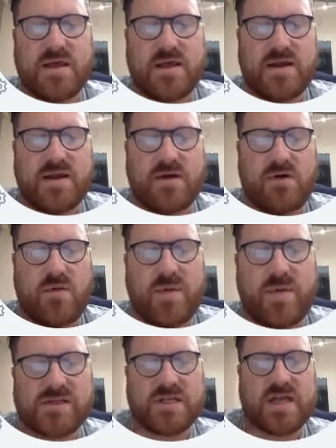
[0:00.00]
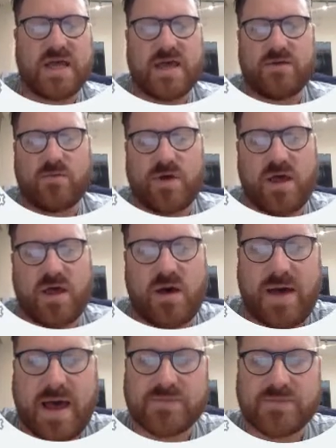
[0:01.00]
Now, I'm imagining here that we
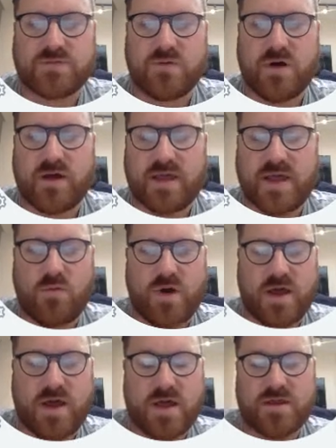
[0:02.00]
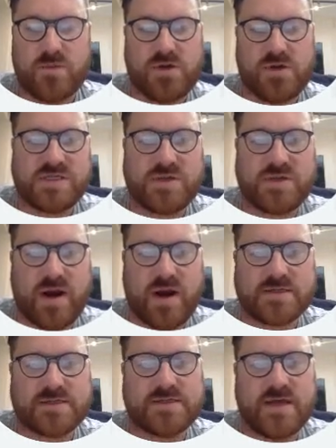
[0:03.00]
are perhaps working with a beauty
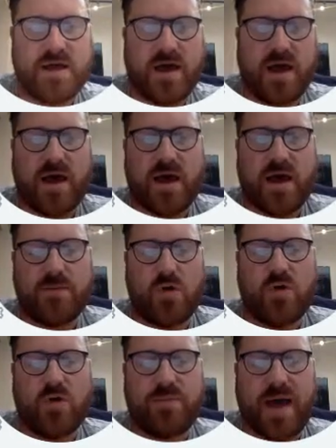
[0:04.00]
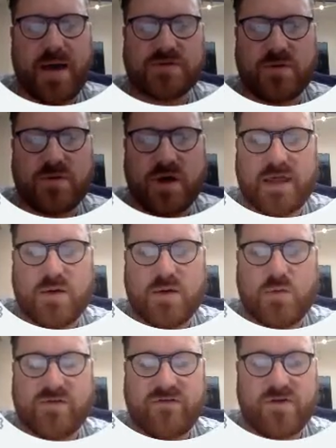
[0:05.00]
brand or perhaps working
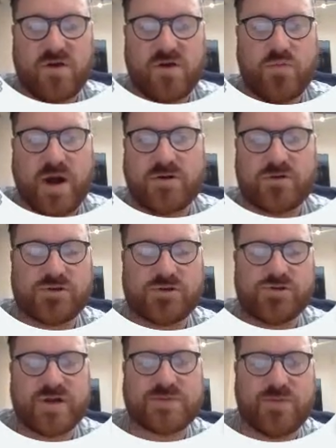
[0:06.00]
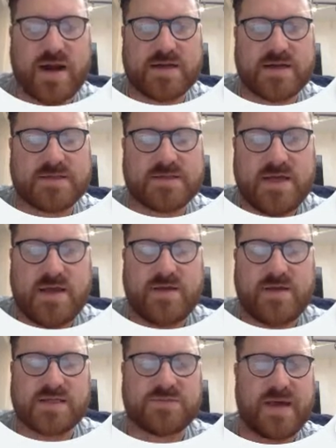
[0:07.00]
with a food brand or drinks brand
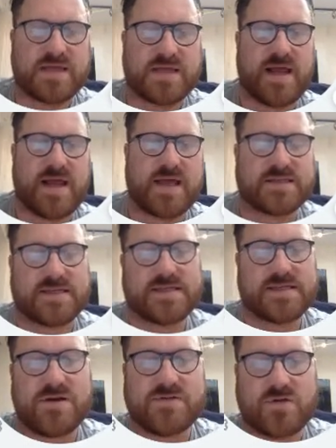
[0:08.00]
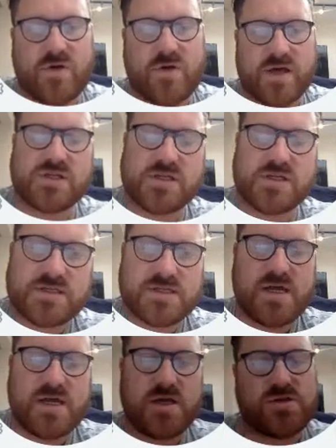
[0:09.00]
that is basically going to ask a series of
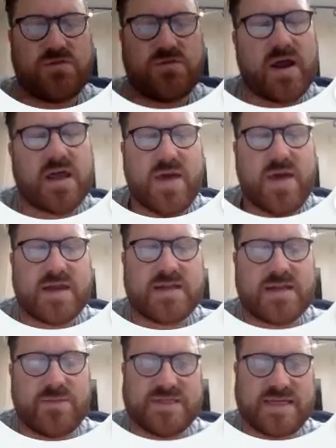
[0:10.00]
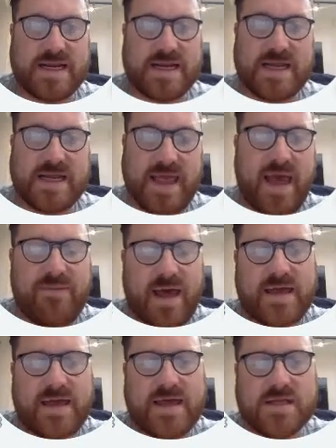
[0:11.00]
questions to recommend a particular care
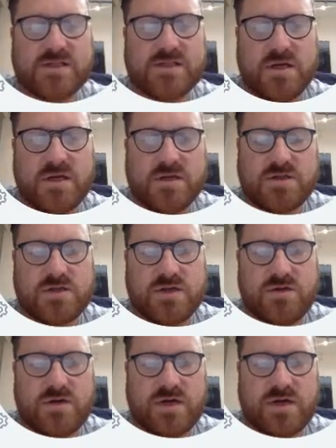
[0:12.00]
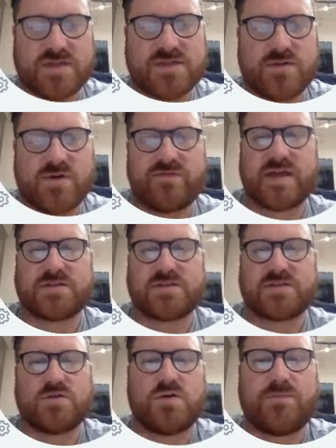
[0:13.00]
package to a customer of that
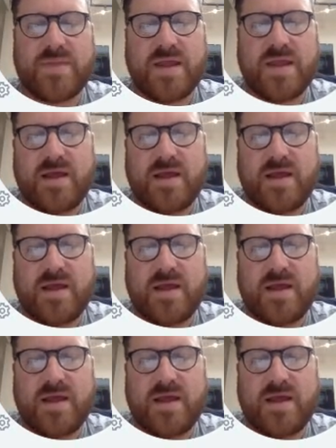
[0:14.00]
store.